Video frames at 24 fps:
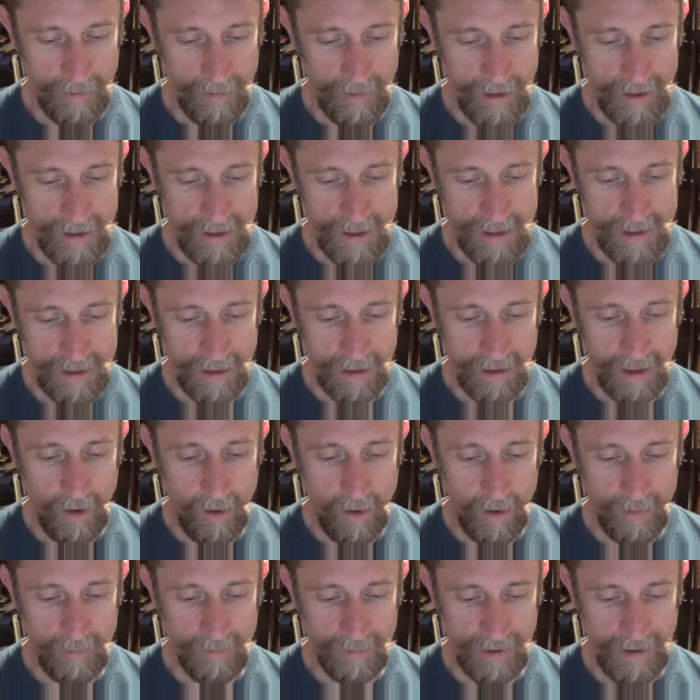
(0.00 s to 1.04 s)
He says the
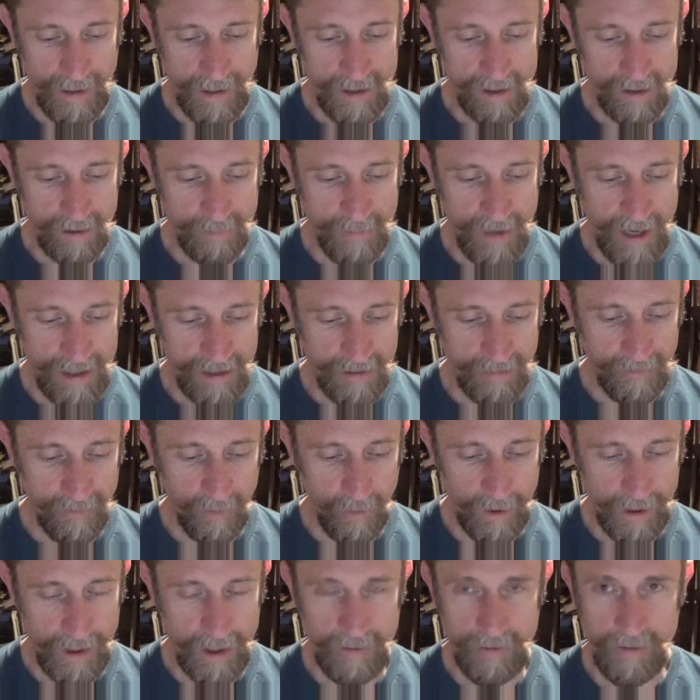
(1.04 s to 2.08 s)
lower planes are best
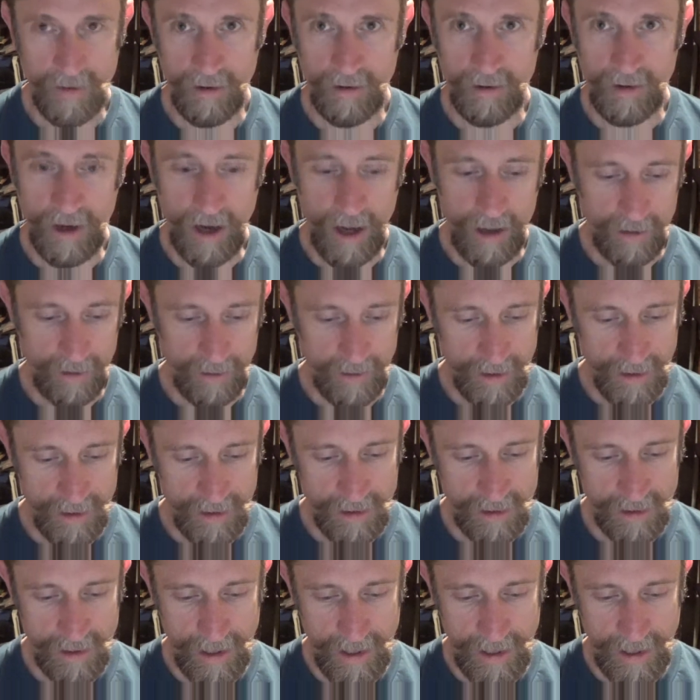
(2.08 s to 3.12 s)
avoided. They're
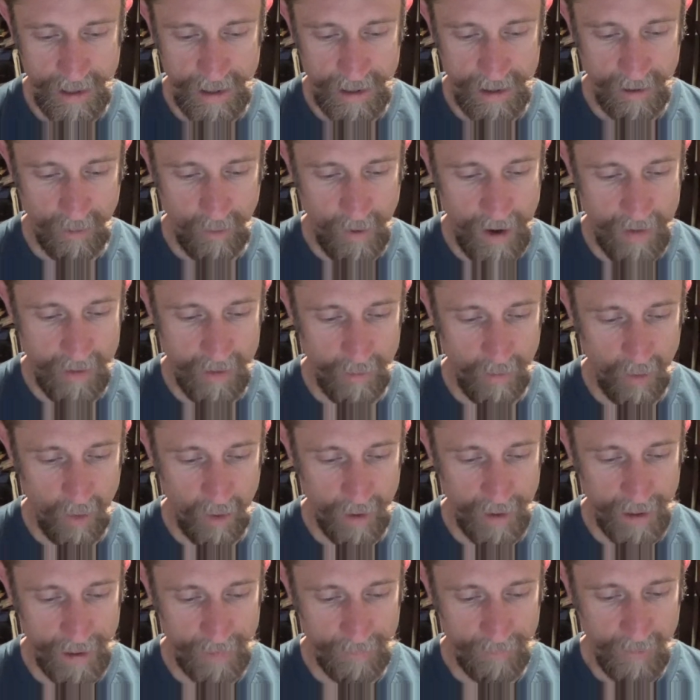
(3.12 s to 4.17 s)
colorless and rather
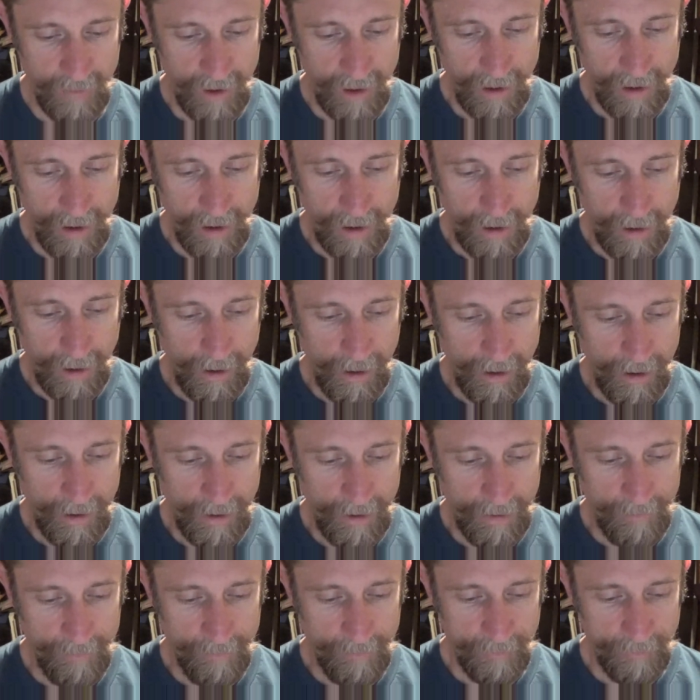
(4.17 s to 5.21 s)
boring.
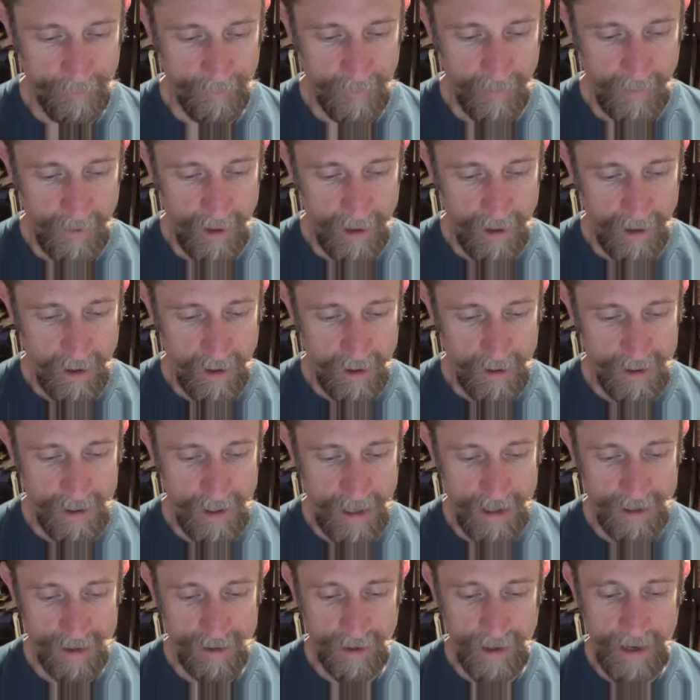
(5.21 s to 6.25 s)
To
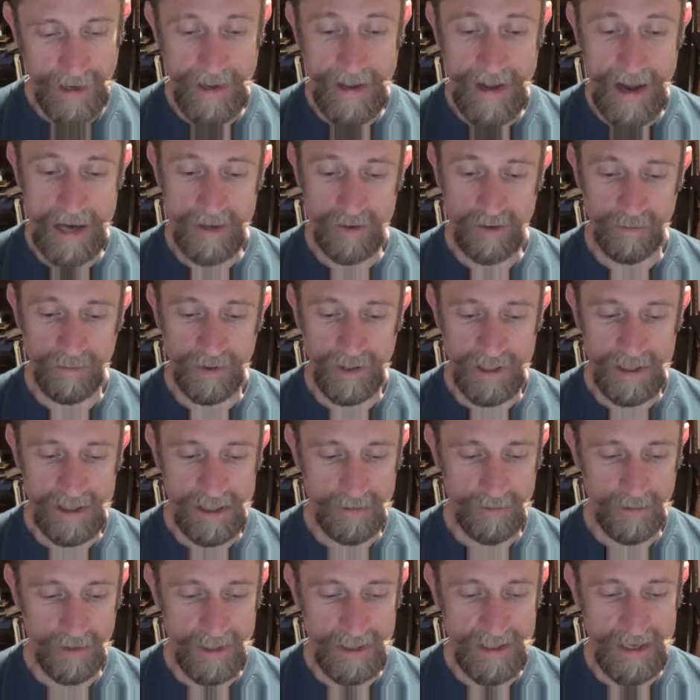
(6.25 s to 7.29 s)
enter any astral plane,
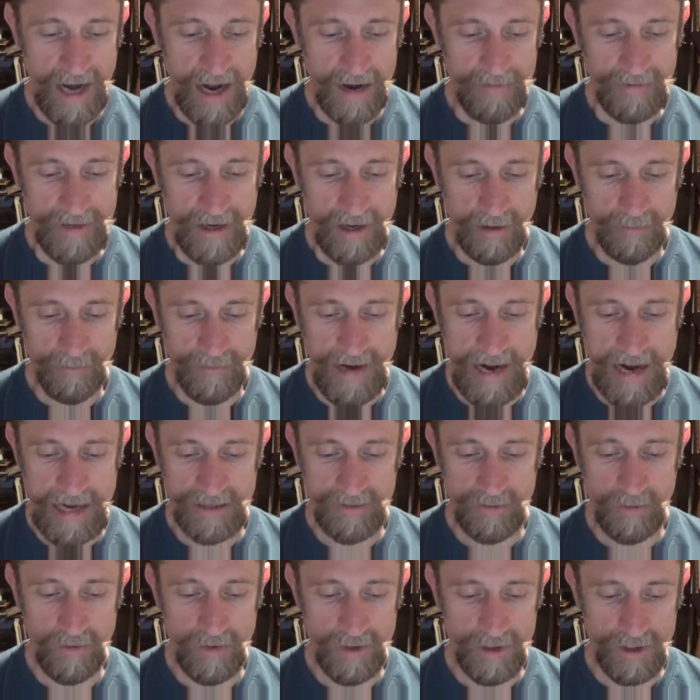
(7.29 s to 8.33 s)
simply dive down and
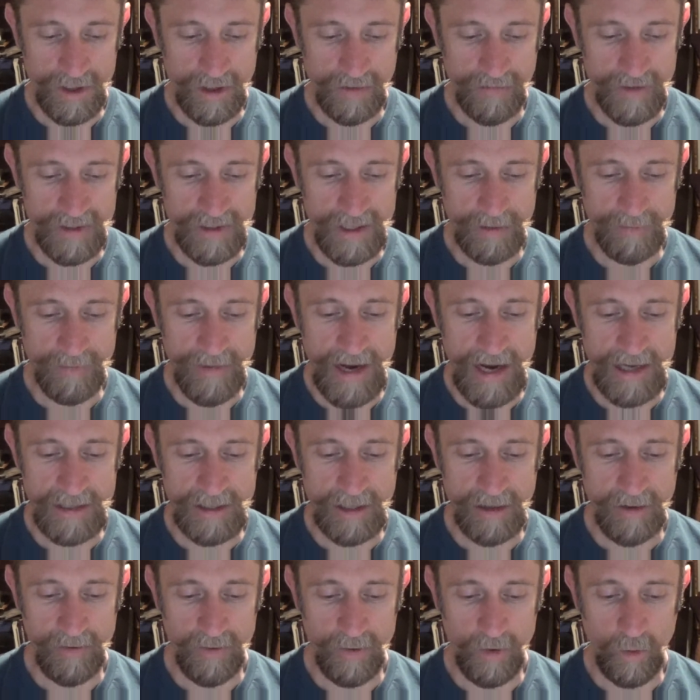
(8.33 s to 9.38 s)
pass through the surface like
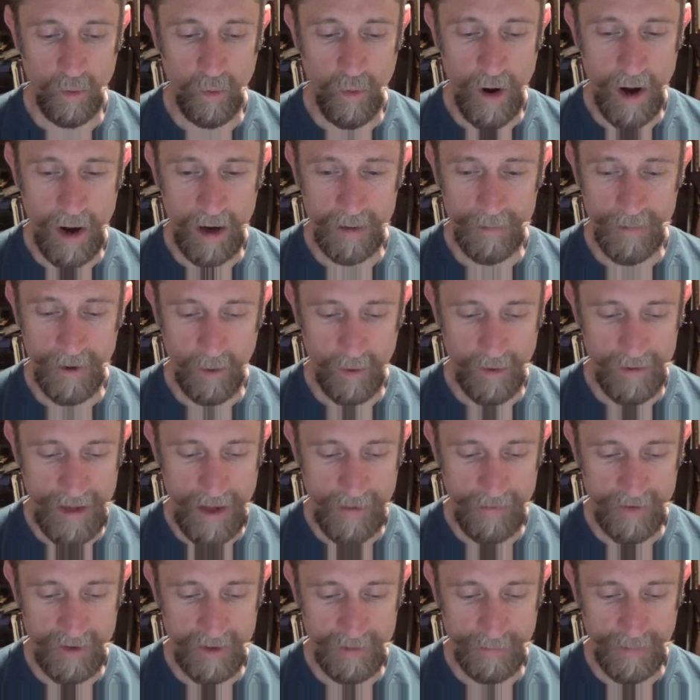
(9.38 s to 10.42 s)
passing through water, but
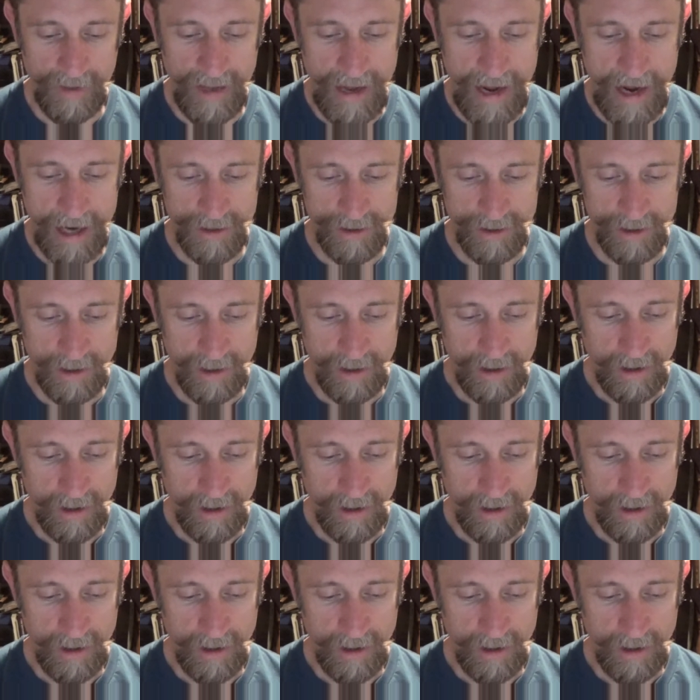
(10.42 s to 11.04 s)
without the splash.